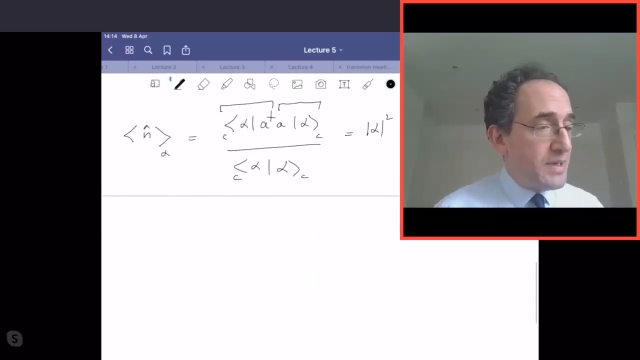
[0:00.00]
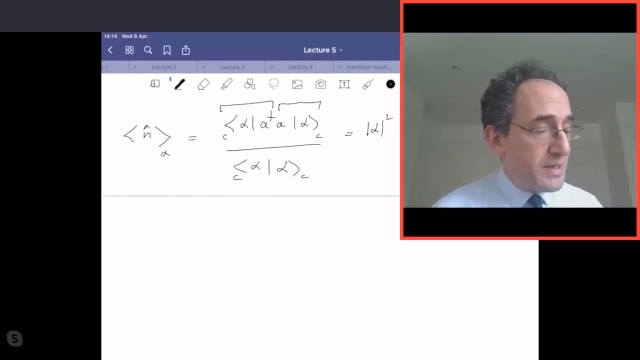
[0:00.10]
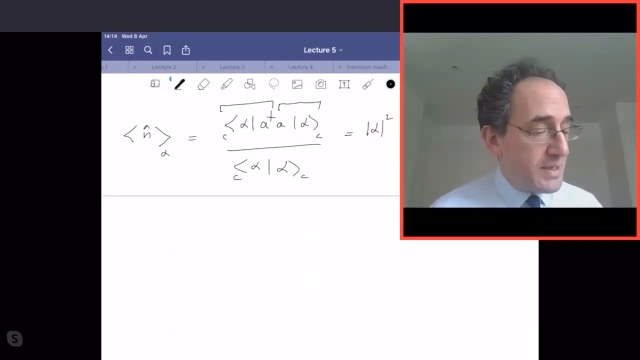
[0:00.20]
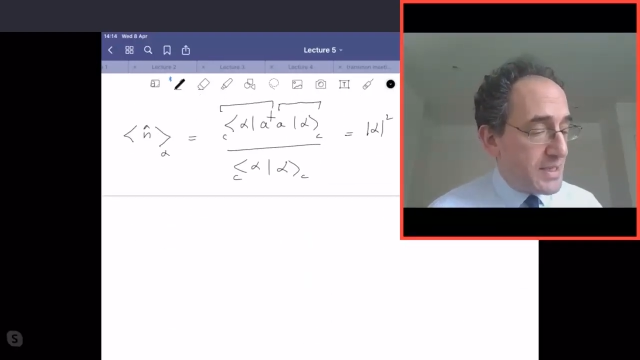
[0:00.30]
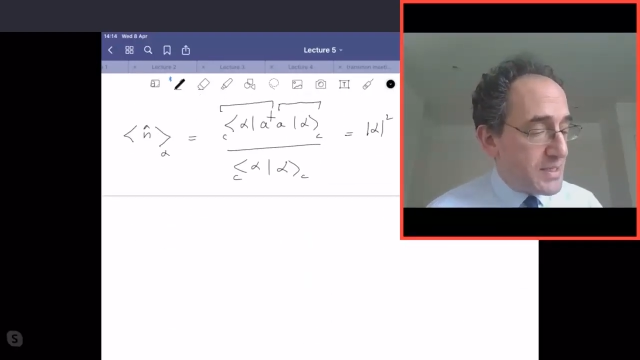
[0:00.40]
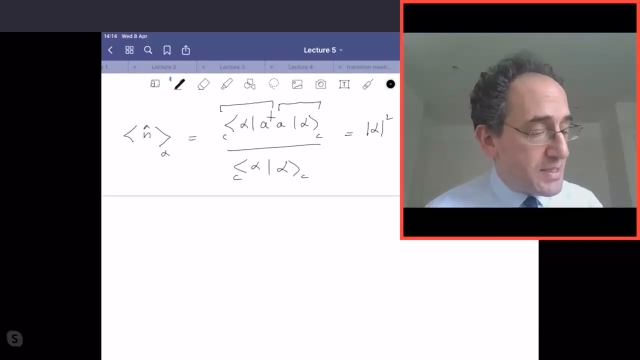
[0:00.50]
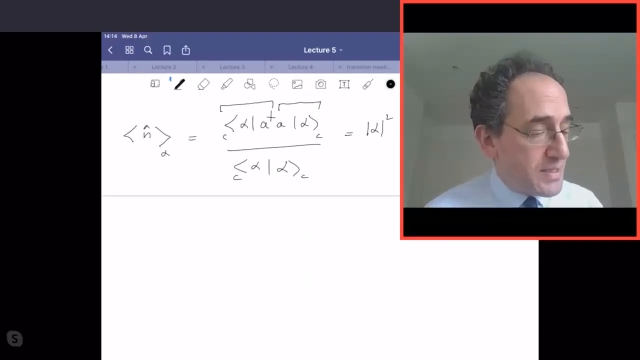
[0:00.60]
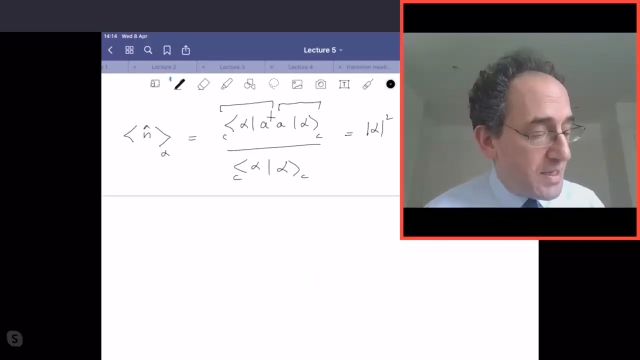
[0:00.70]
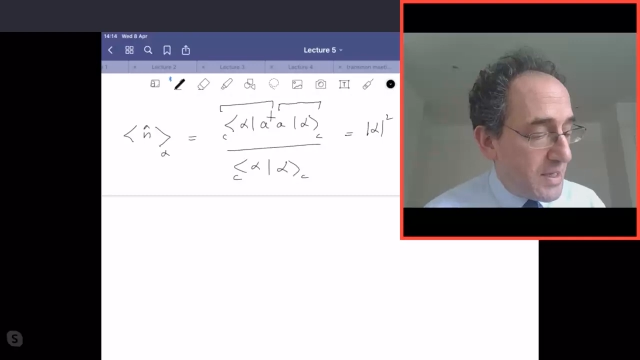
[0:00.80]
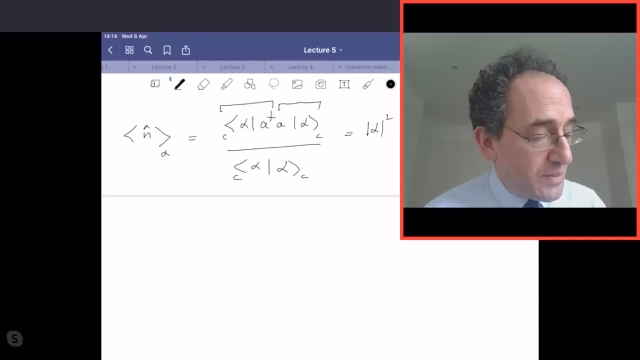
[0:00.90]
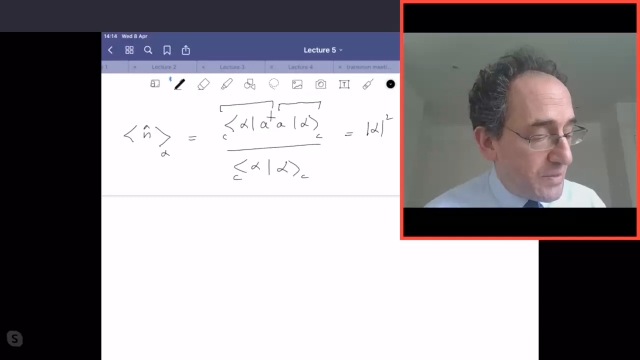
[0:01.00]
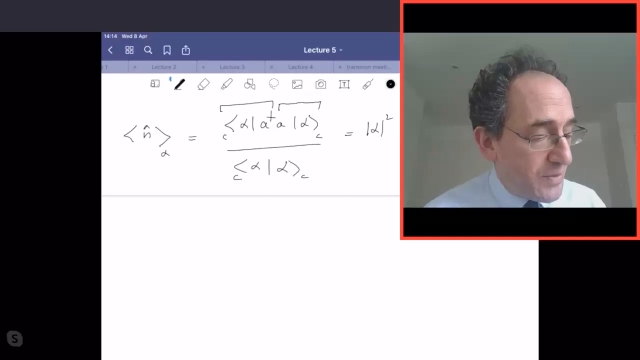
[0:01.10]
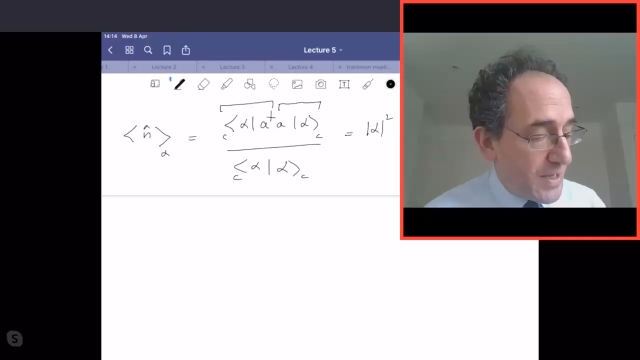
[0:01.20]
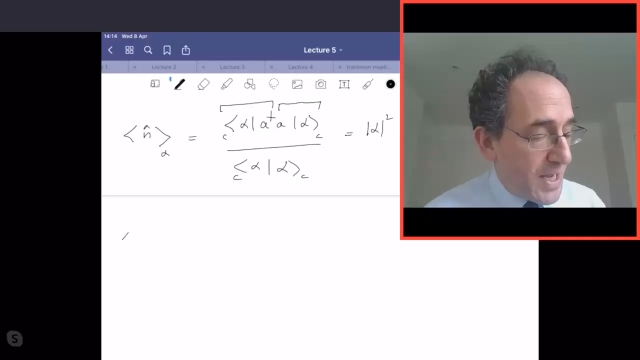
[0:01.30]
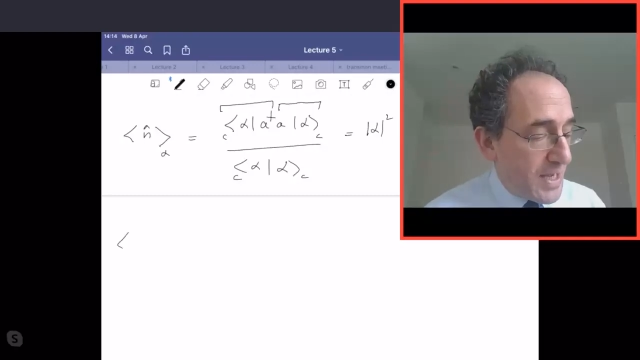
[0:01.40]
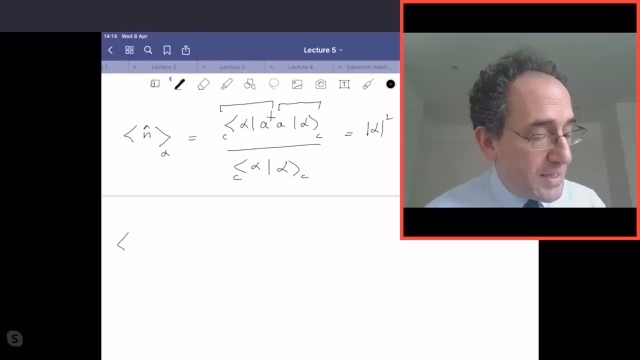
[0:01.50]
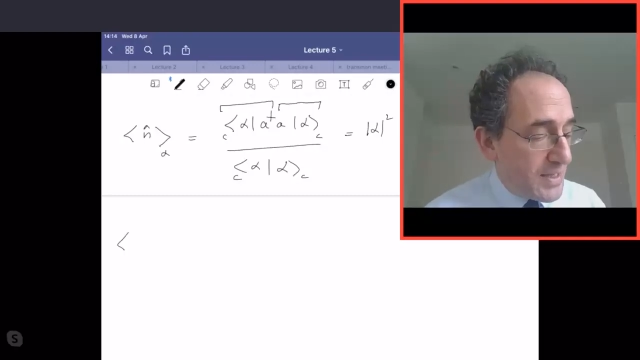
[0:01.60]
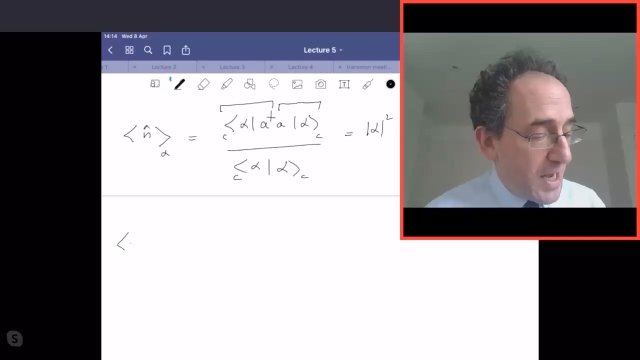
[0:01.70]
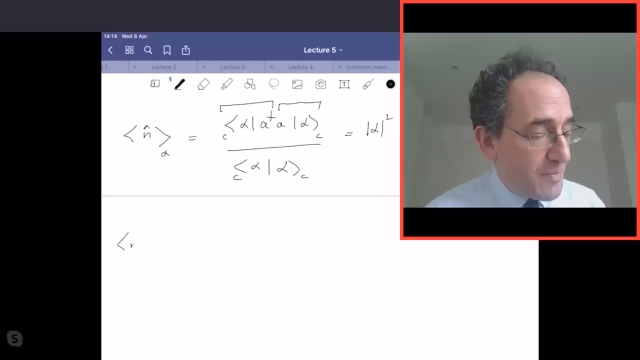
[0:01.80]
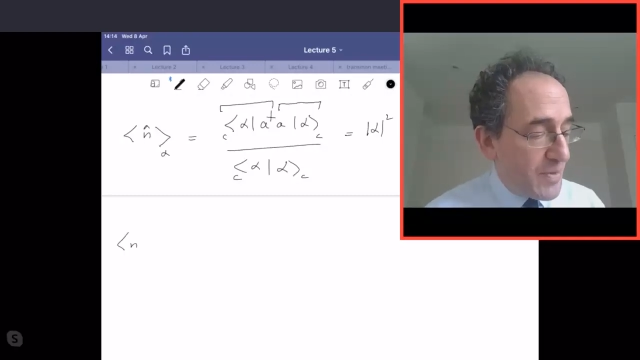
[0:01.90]
Let's look at the
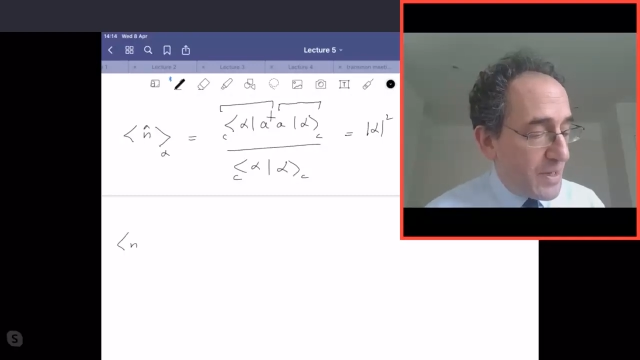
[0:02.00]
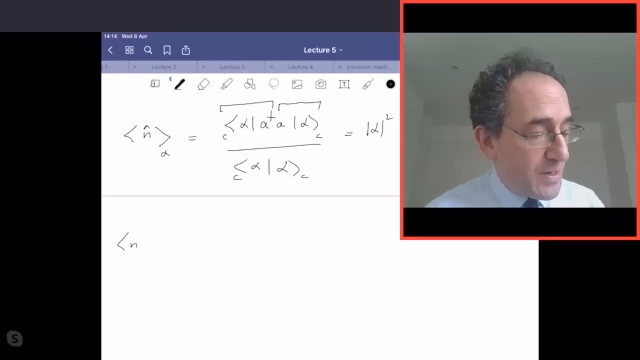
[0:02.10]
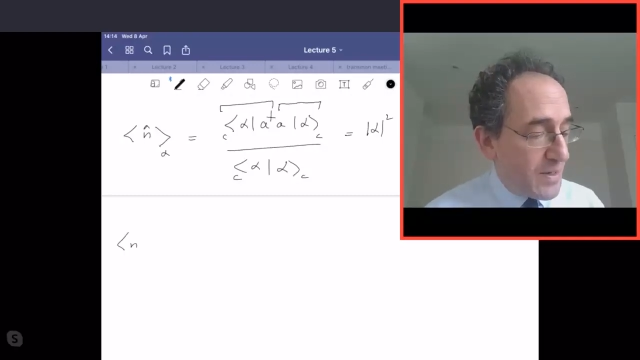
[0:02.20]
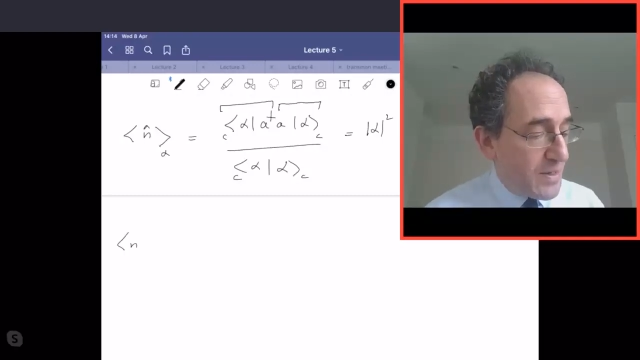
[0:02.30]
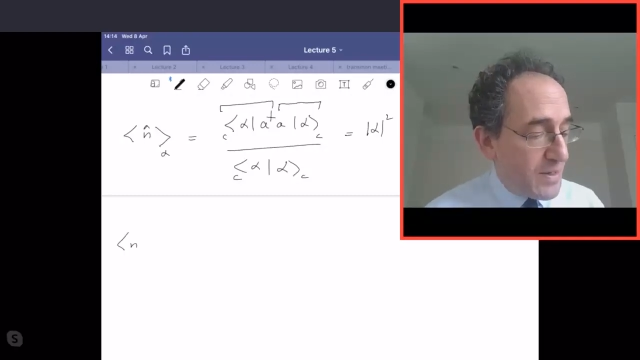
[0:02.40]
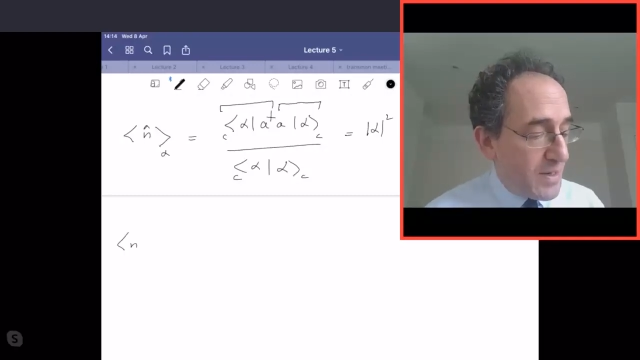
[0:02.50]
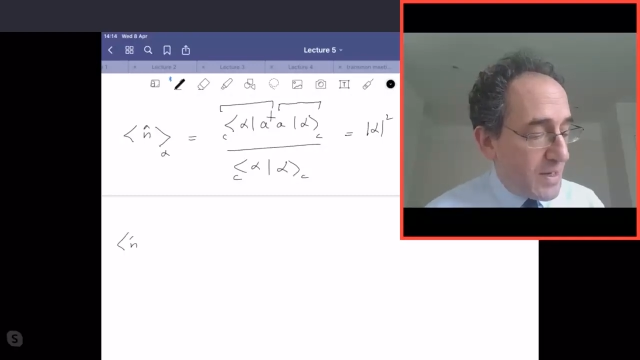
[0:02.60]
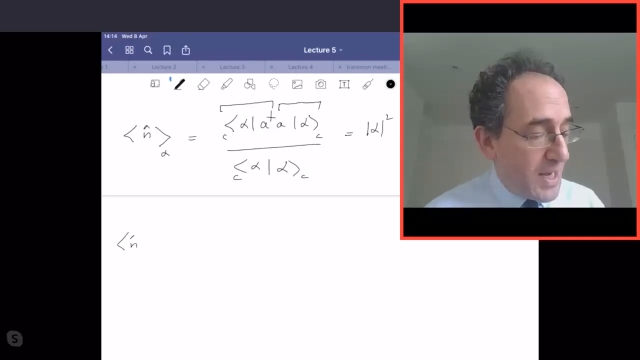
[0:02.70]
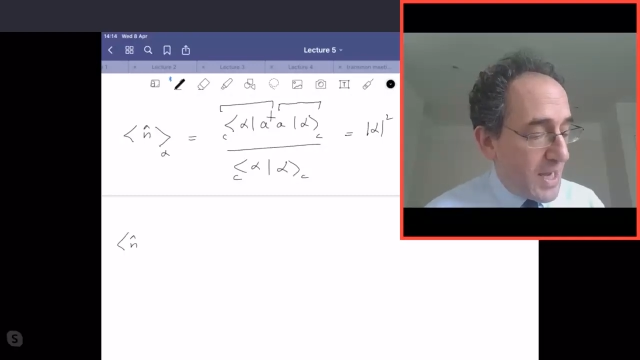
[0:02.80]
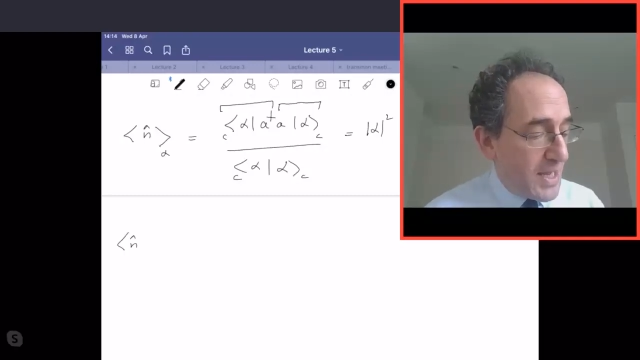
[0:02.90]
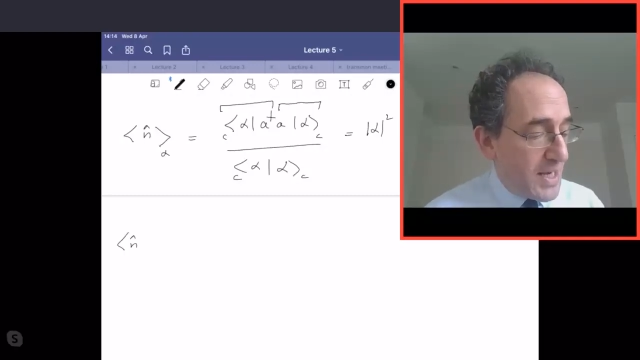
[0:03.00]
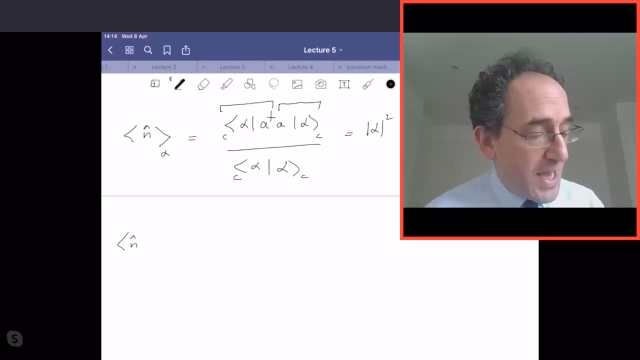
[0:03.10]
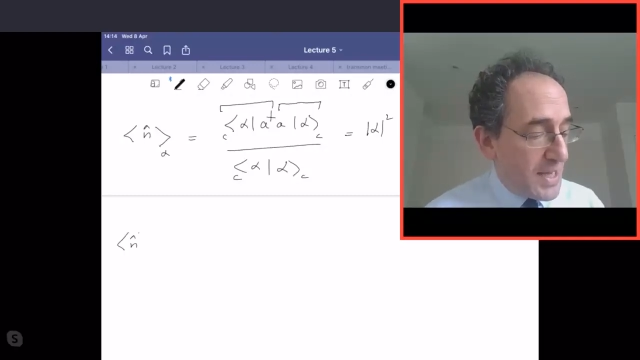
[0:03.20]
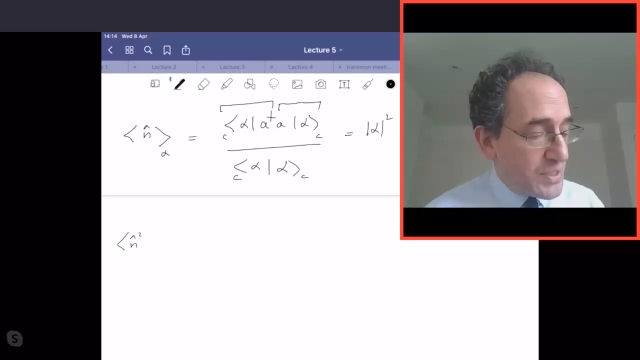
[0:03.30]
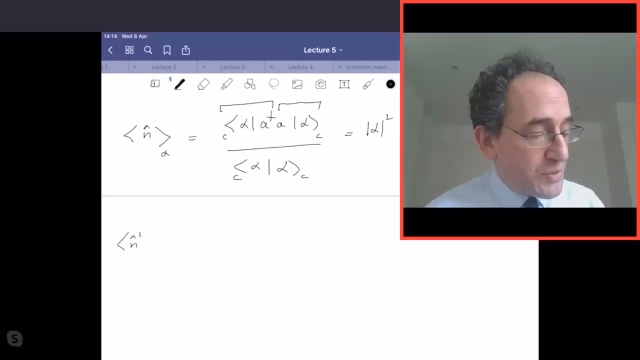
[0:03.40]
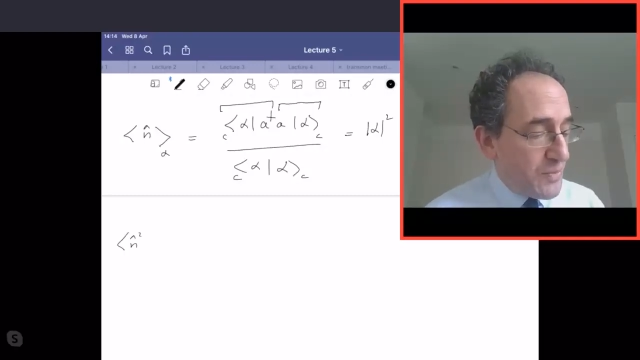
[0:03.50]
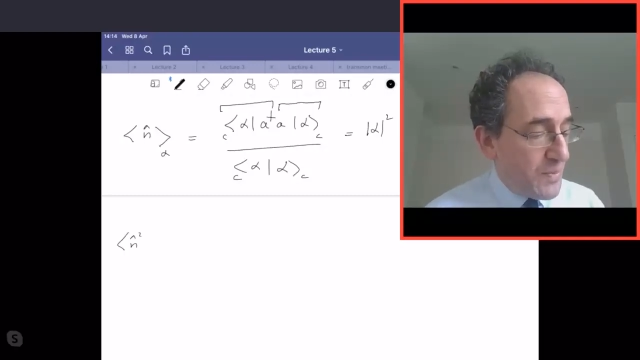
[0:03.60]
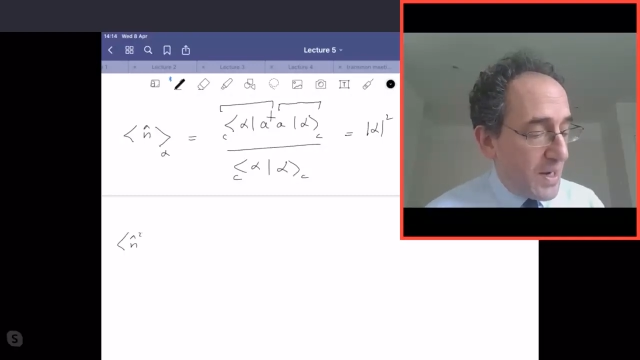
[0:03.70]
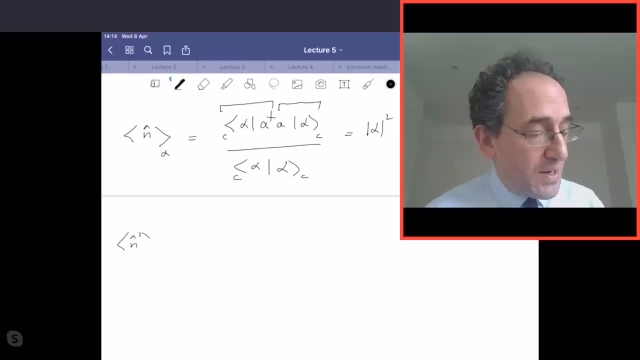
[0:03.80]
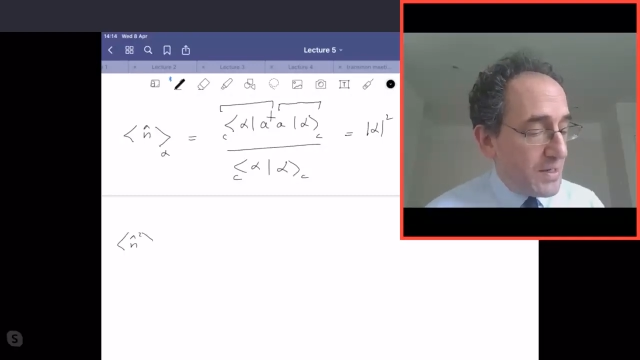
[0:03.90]
operator n hat
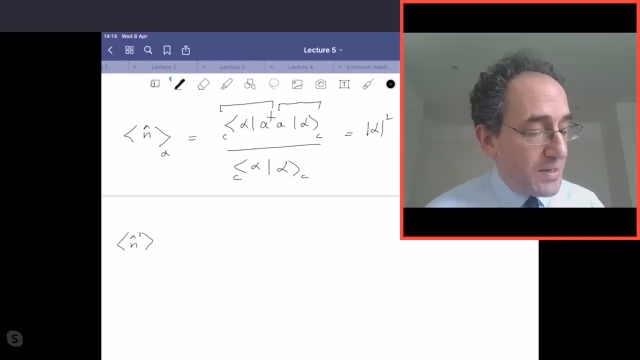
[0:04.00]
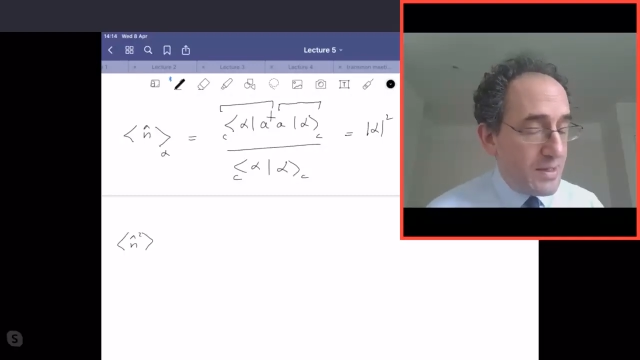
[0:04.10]
squared,